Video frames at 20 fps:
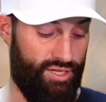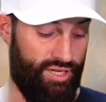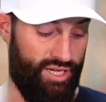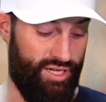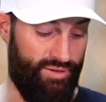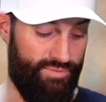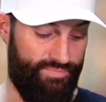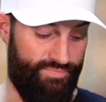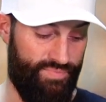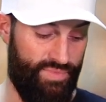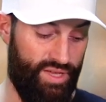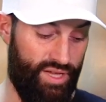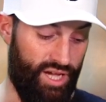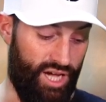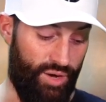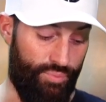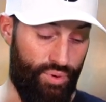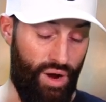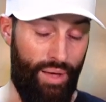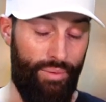Um,
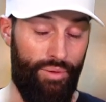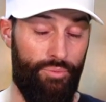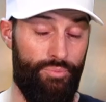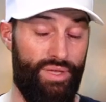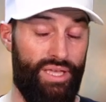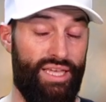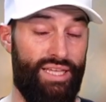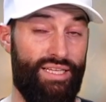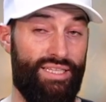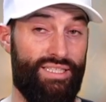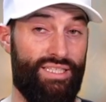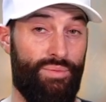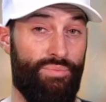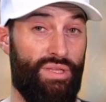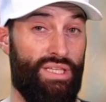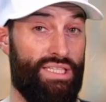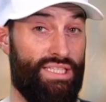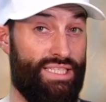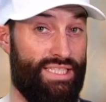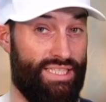I'll probably be getting
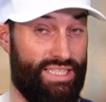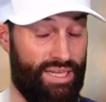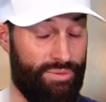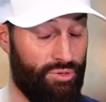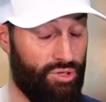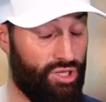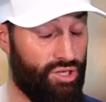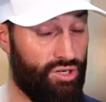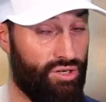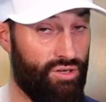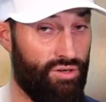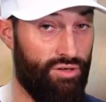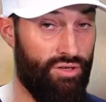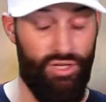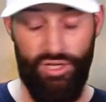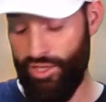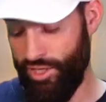something similar